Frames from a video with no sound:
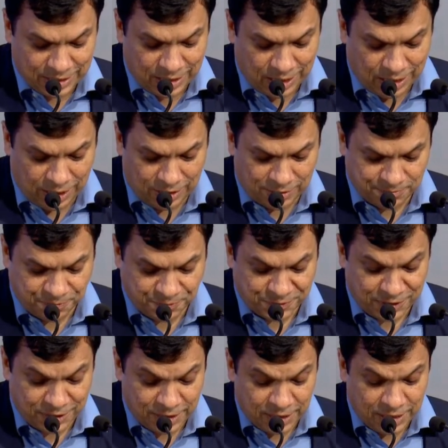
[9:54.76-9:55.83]

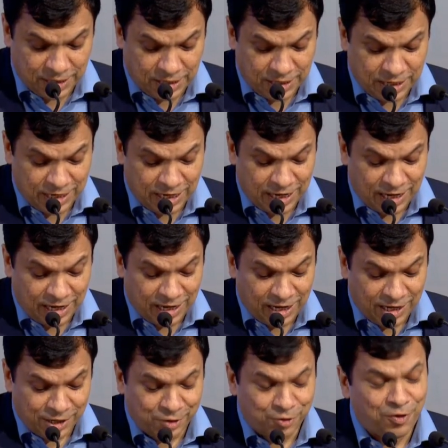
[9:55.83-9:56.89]

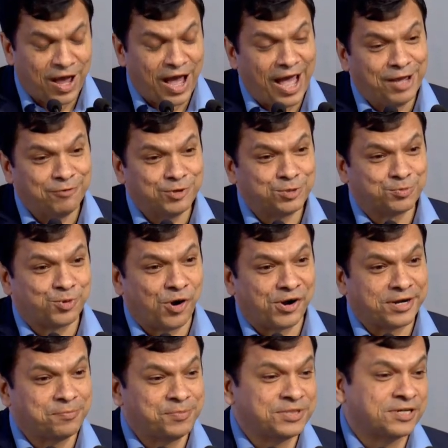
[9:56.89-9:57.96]
I was brought
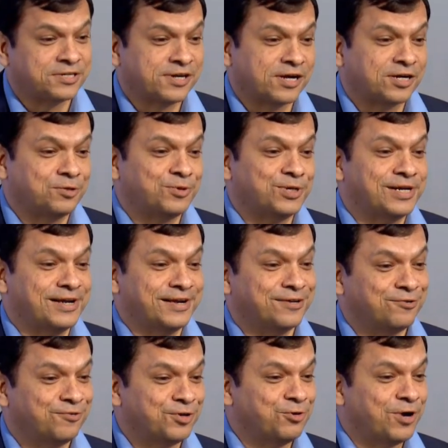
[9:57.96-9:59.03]
up in the Drucker world
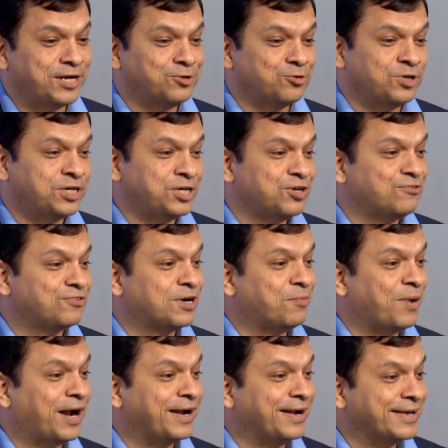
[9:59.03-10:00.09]
where you had unity of
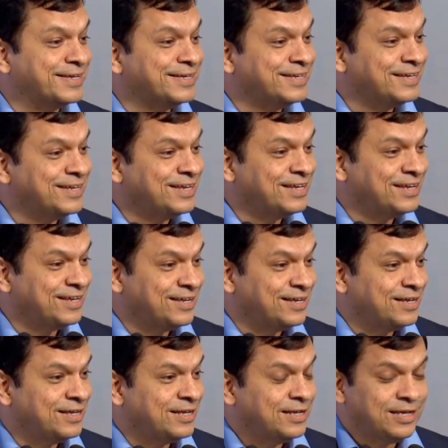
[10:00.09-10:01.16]
command.
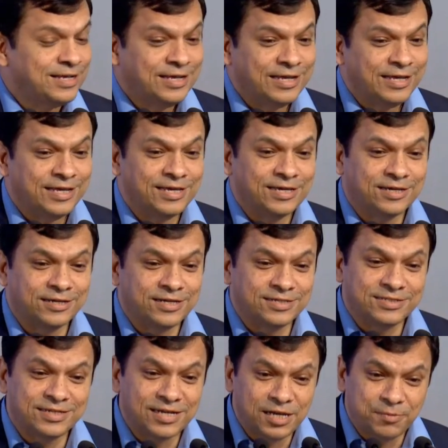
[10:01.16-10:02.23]

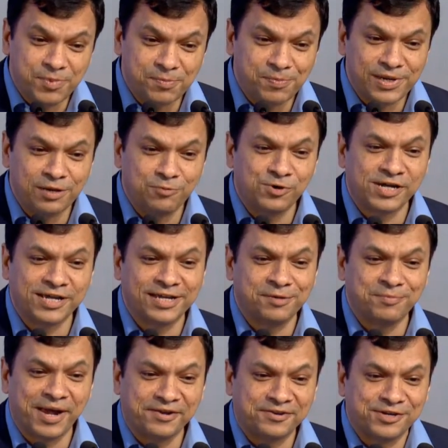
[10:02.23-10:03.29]
Increasingly, people are working in
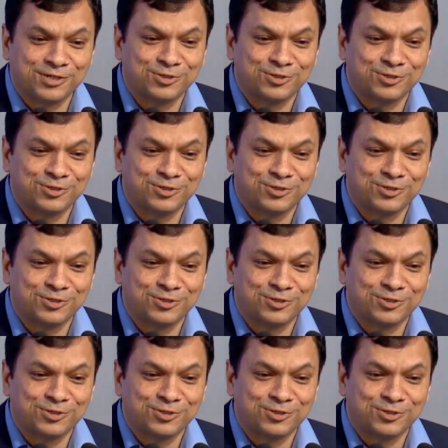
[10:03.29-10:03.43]
matrix